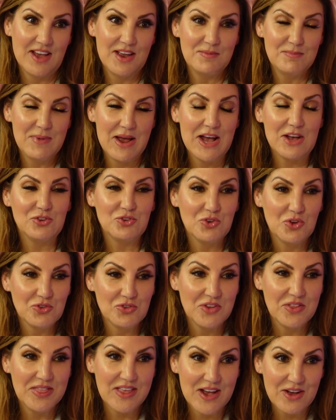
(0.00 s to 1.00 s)
at Mastro's
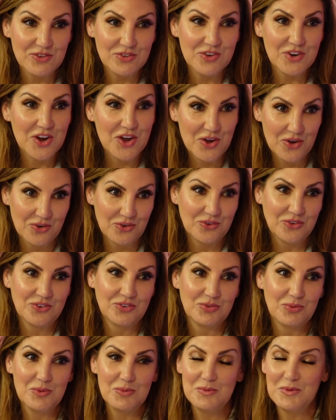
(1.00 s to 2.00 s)
in Thousand
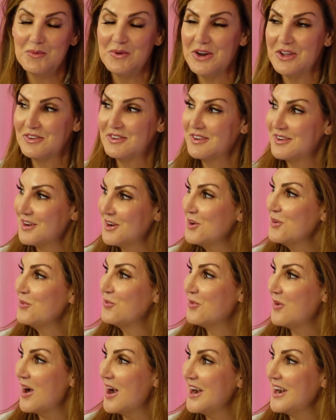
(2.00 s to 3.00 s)
Oaks when we went out to dinner
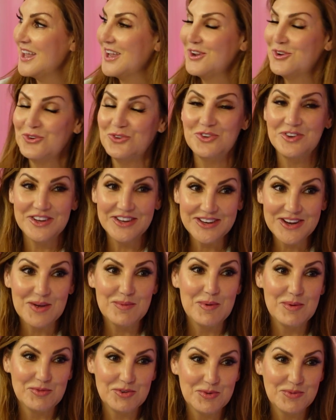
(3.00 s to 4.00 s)
Friday who did come
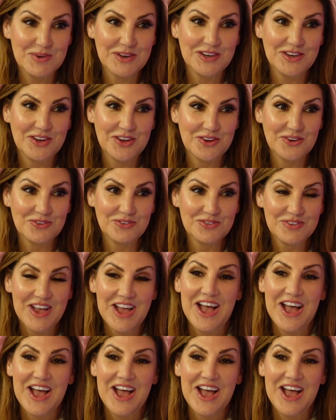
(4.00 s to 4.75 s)
up to me and goes,